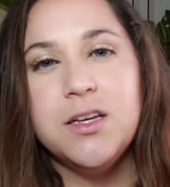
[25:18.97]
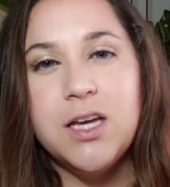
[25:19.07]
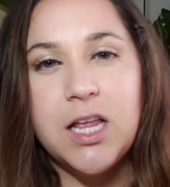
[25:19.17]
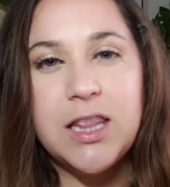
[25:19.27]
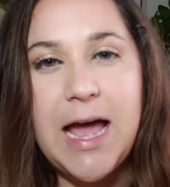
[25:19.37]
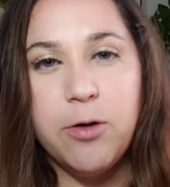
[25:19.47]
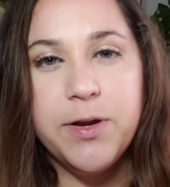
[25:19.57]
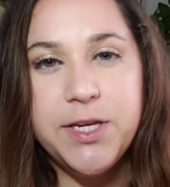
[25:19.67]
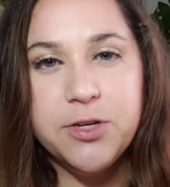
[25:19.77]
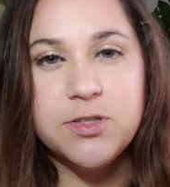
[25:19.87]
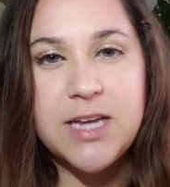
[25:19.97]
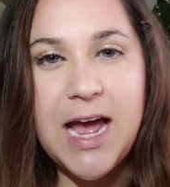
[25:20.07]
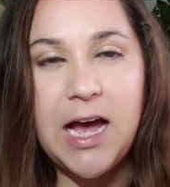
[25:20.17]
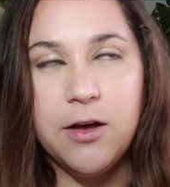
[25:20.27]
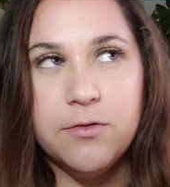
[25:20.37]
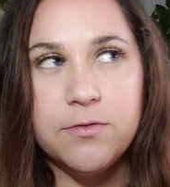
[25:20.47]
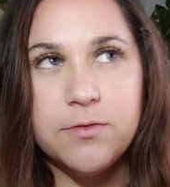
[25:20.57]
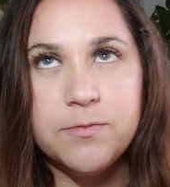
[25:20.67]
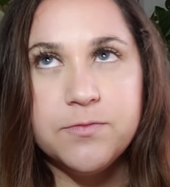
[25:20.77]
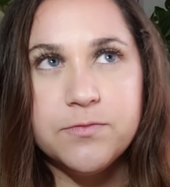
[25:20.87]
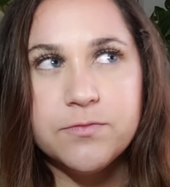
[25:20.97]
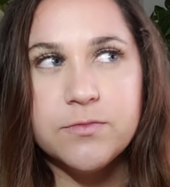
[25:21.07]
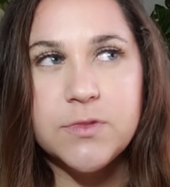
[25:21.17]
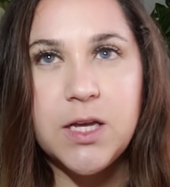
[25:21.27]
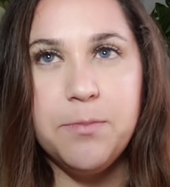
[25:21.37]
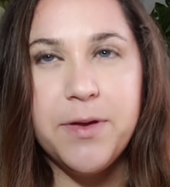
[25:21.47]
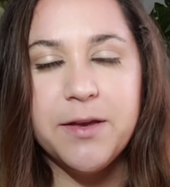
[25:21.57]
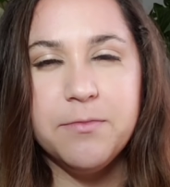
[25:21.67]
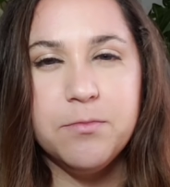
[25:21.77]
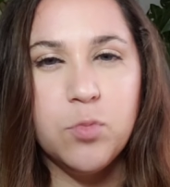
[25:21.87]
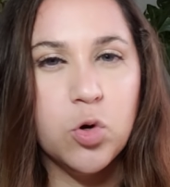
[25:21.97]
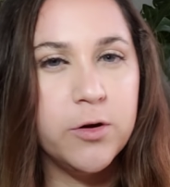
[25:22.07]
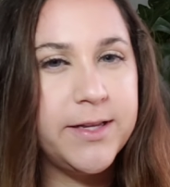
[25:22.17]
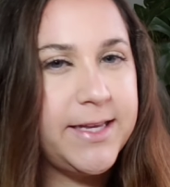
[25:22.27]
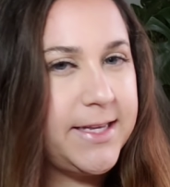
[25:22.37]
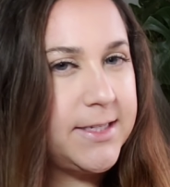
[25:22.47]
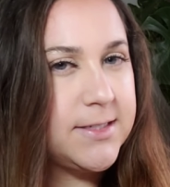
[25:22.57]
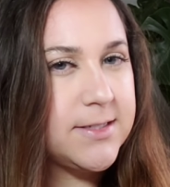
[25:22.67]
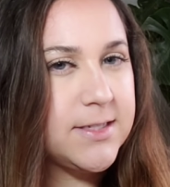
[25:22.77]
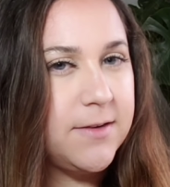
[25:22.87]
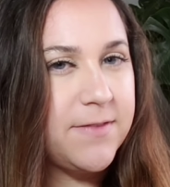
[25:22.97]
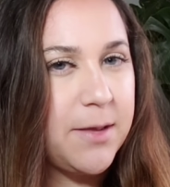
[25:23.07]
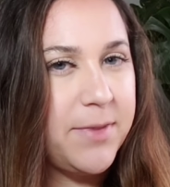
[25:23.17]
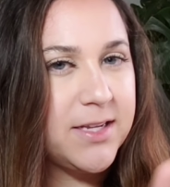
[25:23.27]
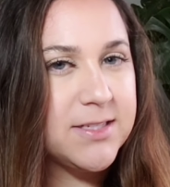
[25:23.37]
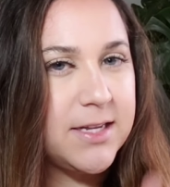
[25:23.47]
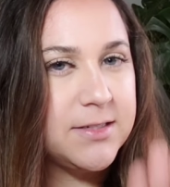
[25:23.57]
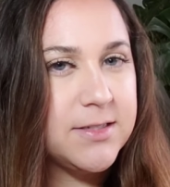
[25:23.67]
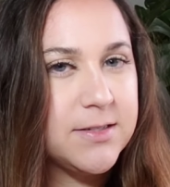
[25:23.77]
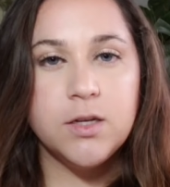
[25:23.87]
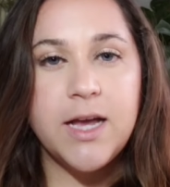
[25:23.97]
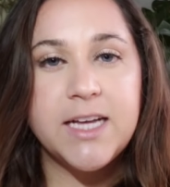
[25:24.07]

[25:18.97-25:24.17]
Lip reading: allowing you to have a bit more ease, if that makes sense.